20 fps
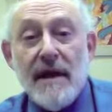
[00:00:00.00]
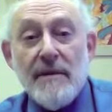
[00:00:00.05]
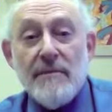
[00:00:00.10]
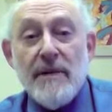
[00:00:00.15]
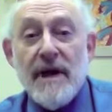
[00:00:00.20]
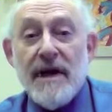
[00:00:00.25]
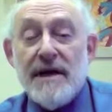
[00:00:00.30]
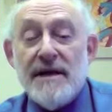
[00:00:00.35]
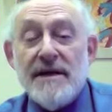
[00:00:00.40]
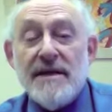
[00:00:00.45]

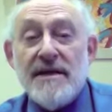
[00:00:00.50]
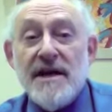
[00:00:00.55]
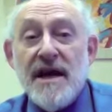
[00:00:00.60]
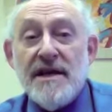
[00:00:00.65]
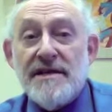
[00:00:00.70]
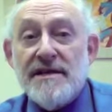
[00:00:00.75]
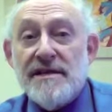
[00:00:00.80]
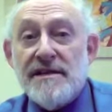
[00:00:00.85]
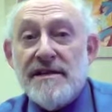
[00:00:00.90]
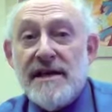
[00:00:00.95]
But it
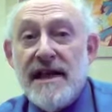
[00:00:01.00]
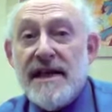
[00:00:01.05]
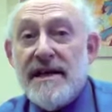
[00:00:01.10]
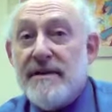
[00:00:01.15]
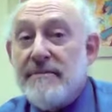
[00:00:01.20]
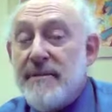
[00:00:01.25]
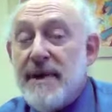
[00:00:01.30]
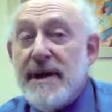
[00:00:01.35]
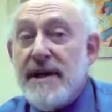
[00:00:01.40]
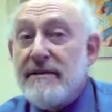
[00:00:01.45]
doesn't need
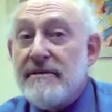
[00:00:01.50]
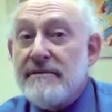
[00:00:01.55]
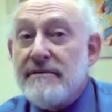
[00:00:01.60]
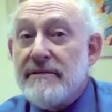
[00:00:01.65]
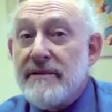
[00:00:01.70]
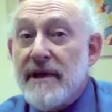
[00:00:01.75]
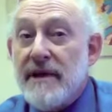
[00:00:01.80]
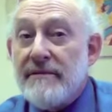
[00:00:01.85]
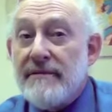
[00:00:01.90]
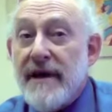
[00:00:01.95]
to be a
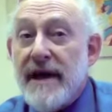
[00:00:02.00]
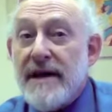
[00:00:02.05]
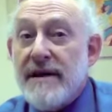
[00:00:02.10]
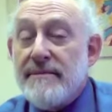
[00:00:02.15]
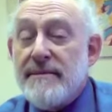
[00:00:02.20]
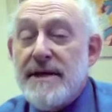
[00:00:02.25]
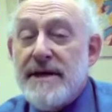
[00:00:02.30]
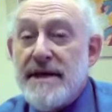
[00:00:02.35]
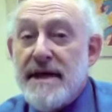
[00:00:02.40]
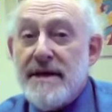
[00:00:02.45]

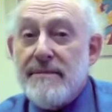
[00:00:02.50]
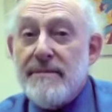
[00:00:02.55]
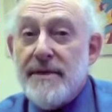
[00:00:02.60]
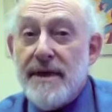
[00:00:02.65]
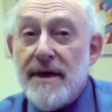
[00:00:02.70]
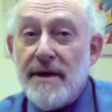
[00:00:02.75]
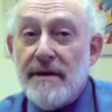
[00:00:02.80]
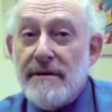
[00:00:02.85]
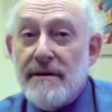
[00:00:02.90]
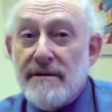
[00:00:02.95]
vitamin D
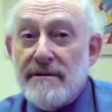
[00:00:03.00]
pill.